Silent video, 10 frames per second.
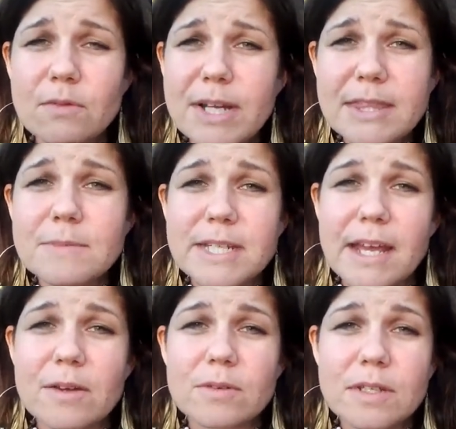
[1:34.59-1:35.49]
Write them
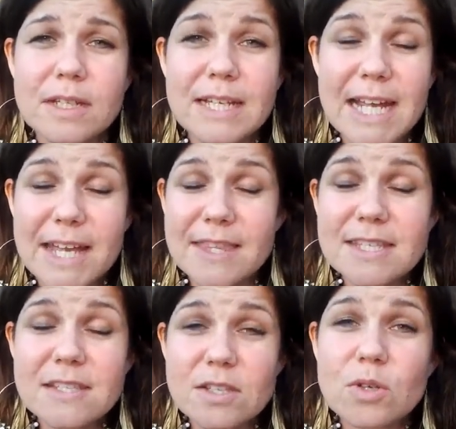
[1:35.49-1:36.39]
down. And
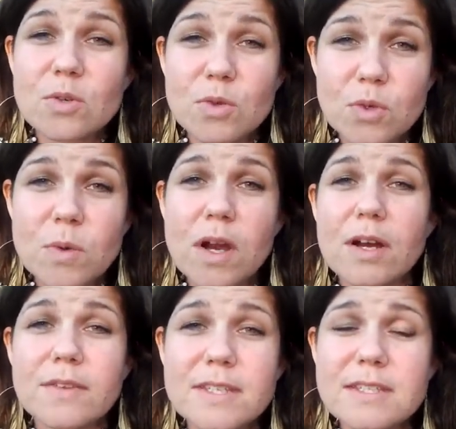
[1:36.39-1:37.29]
this is who you
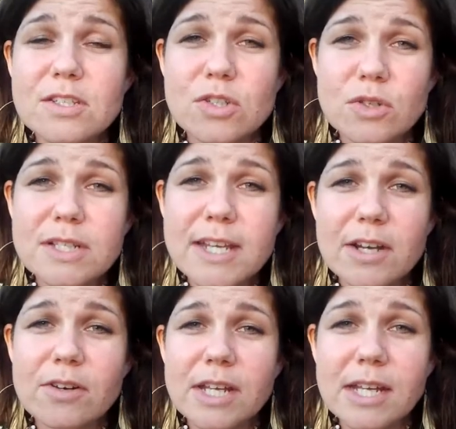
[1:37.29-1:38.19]
are. This is your
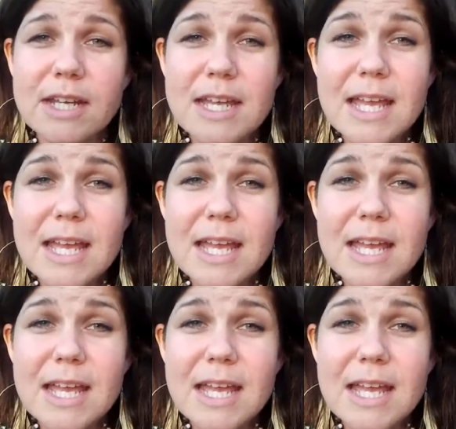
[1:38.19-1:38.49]
integrity.